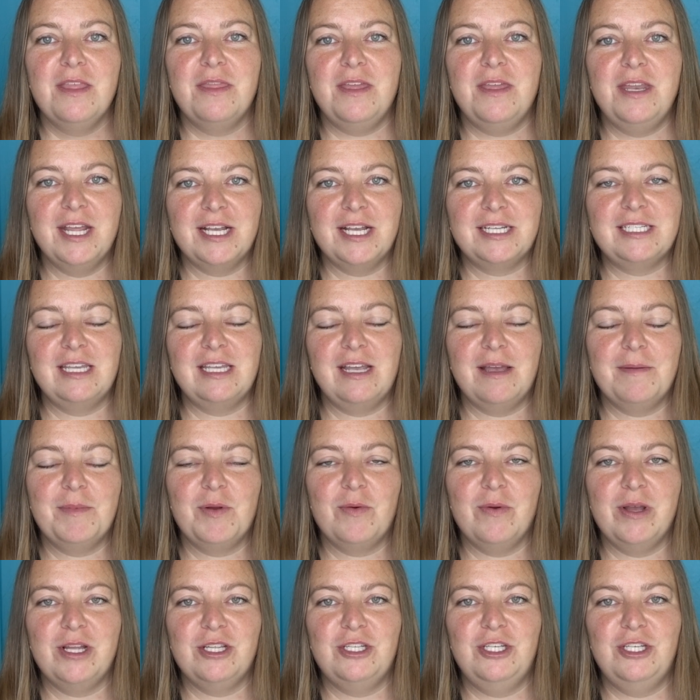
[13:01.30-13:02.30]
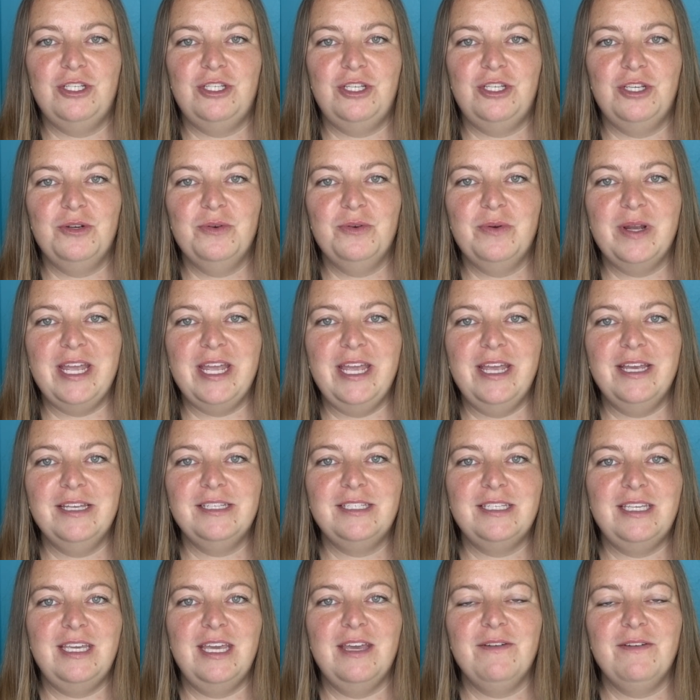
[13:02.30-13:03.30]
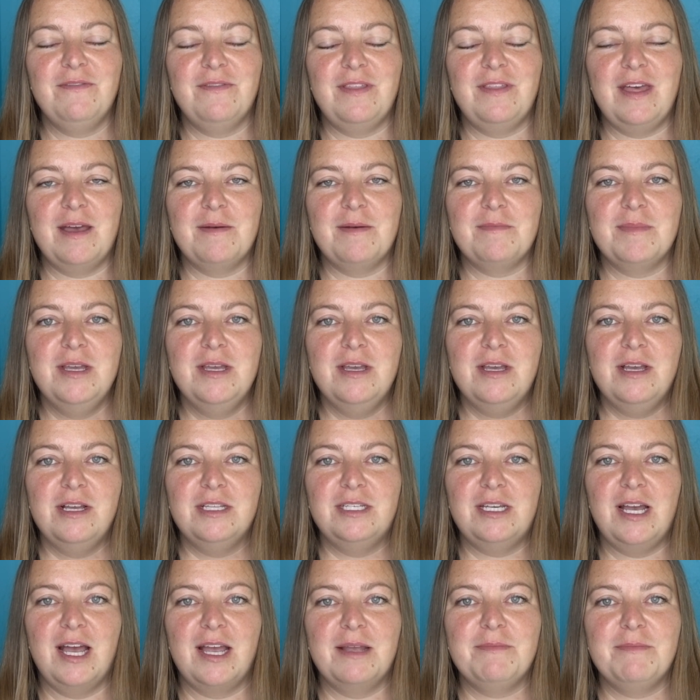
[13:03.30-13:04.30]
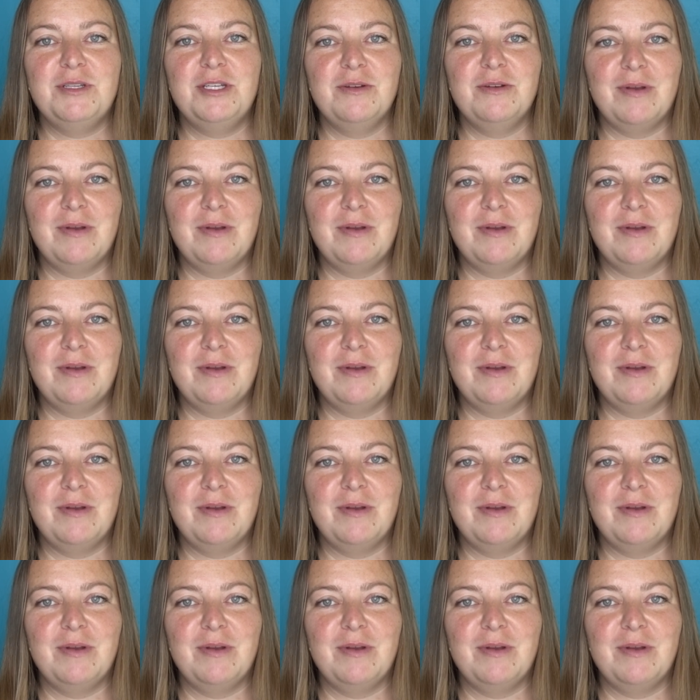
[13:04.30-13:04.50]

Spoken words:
the next thing I'm going to do is give them time to